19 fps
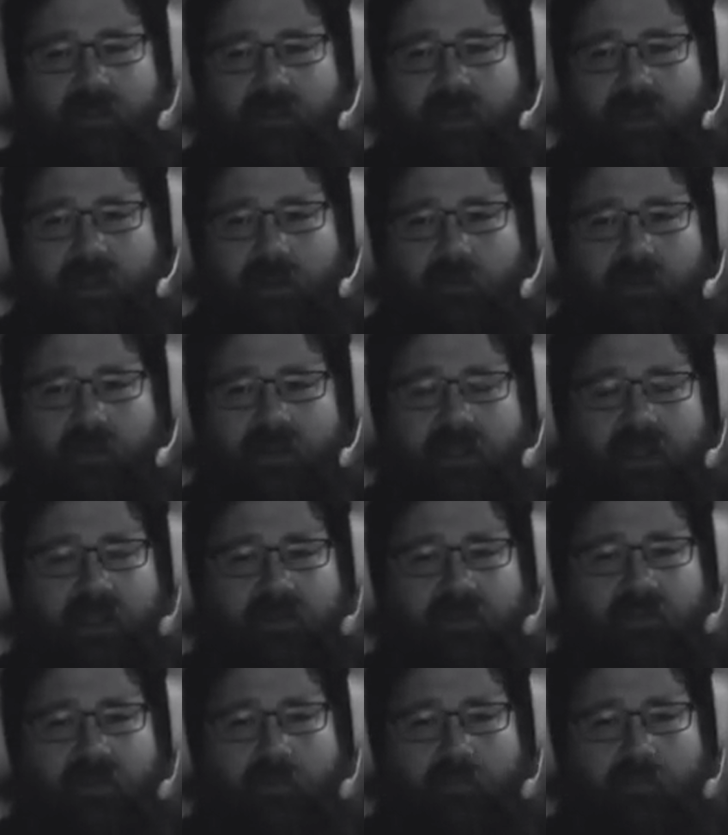that it would
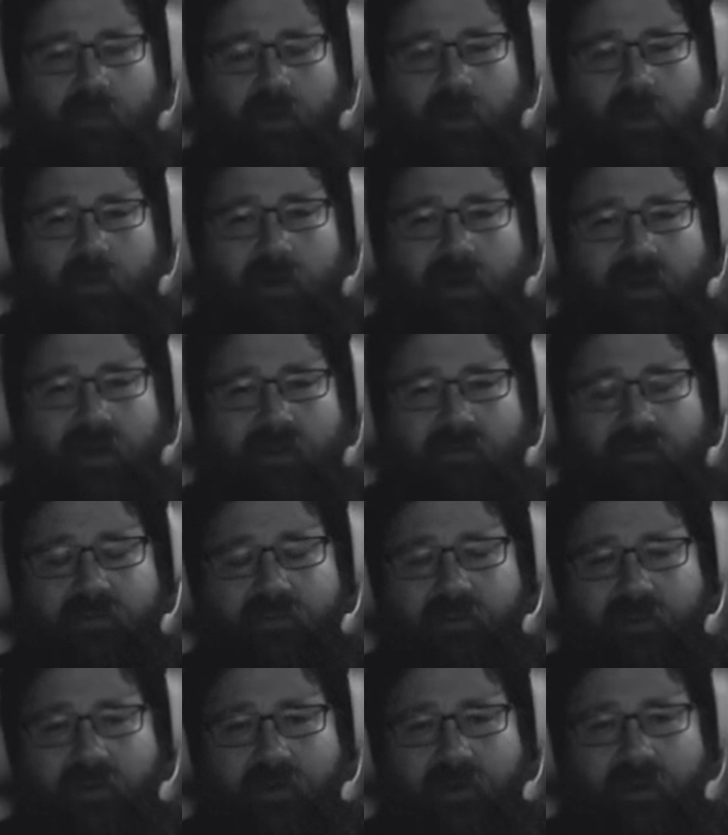get to the point where it is
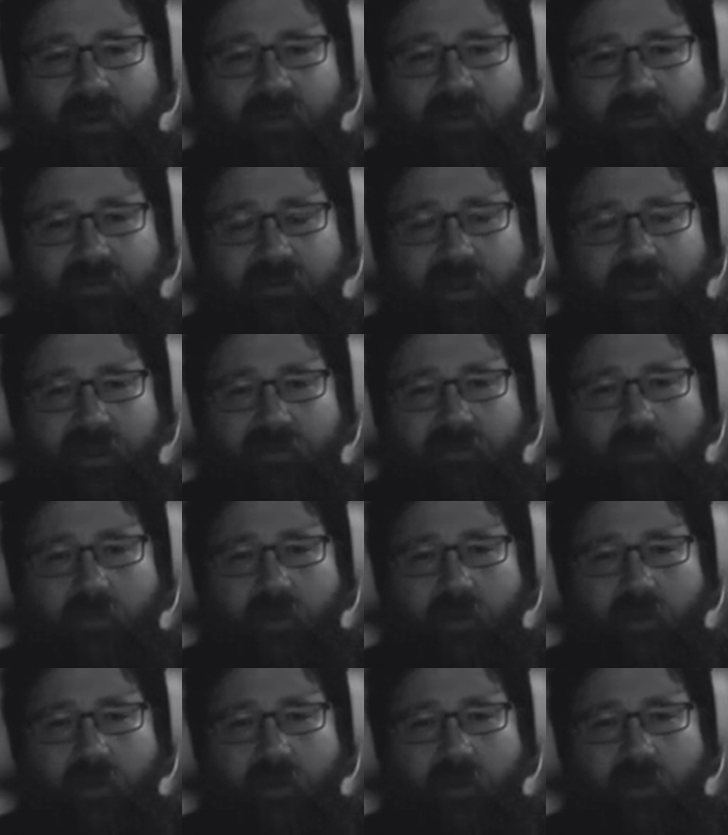in the United States,